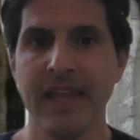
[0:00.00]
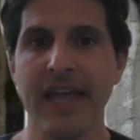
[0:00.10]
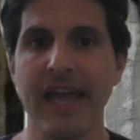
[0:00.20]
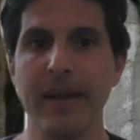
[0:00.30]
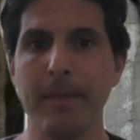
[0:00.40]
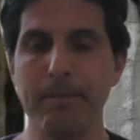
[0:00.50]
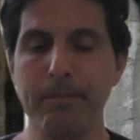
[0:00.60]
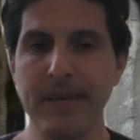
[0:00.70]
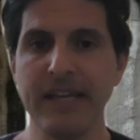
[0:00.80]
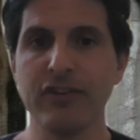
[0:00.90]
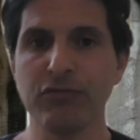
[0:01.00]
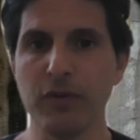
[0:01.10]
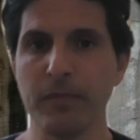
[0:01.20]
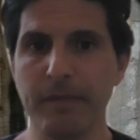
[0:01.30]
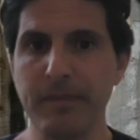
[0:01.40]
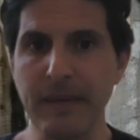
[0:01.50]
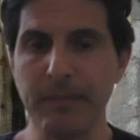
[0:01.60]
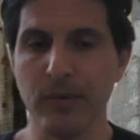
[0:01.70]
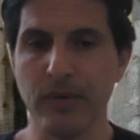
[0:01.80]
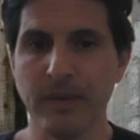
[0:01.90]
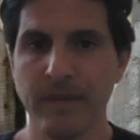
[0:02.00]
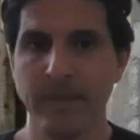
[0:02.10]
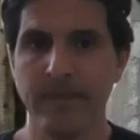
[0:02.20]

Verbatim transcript: and a big group of people